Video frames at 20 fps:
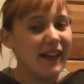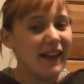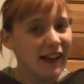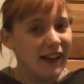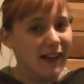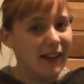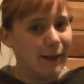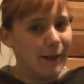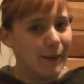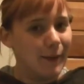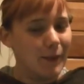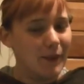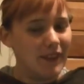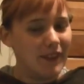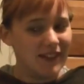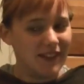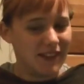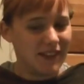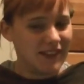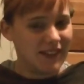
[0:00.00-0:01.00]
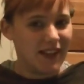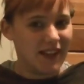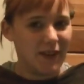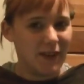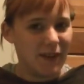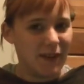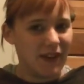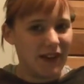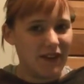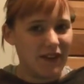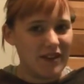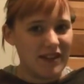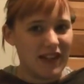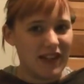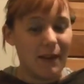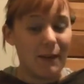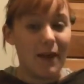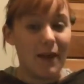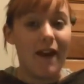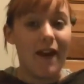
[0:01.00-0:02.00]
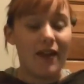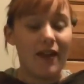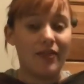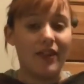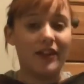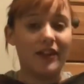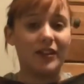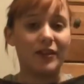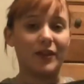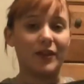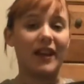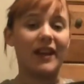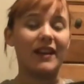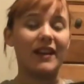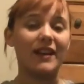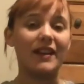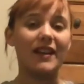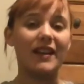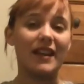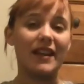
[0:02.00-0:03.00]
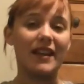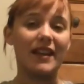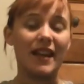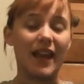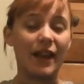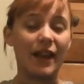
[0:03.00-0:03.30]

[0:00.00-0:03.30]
because um, I'll say it wrong every time. They're located in